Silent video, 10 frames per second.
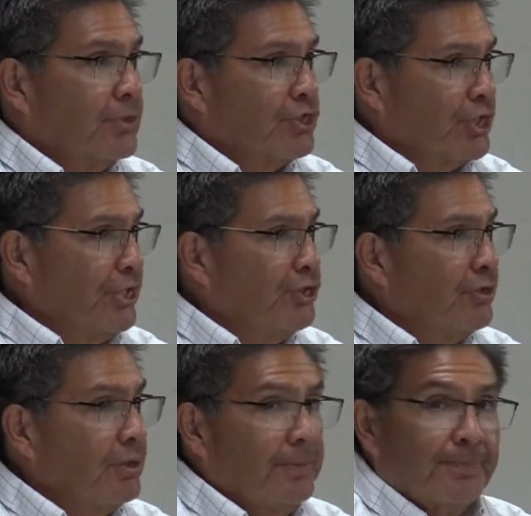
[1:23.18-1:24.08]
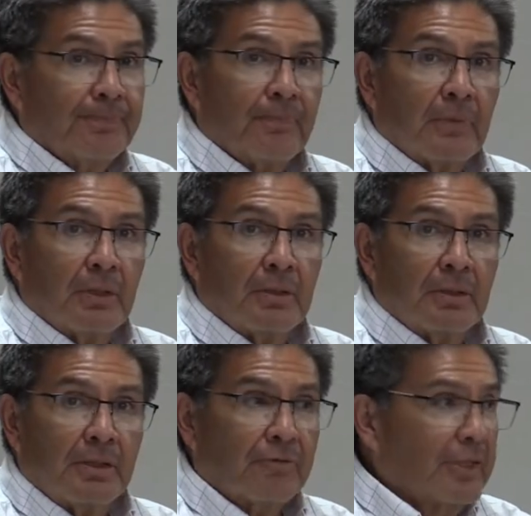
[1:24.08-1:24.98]
Senior,
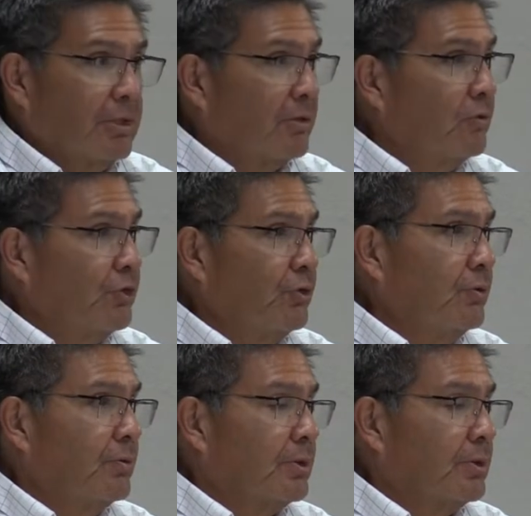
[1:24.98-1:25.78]
get ready to go OU.